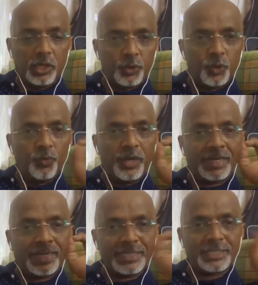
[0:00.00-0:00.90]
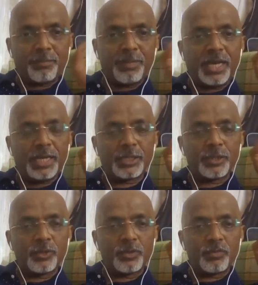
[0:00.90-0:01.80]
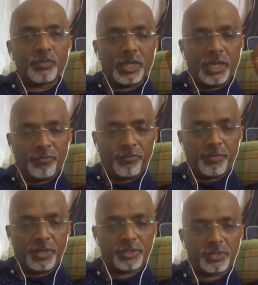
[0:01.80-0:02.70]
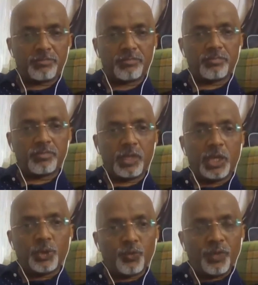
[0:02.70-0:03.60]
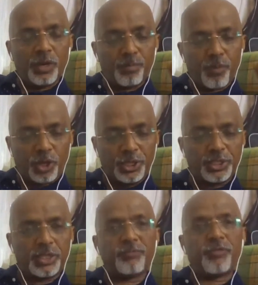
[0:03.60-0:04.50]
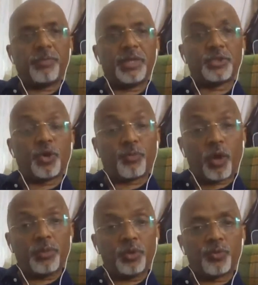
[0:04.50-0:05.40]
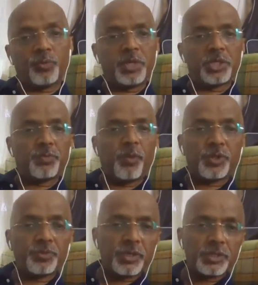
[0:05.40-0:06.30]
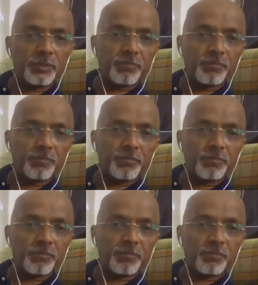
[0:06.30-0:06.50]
You will disseminate information. You will monitor information, or probably you could be a spokesperson.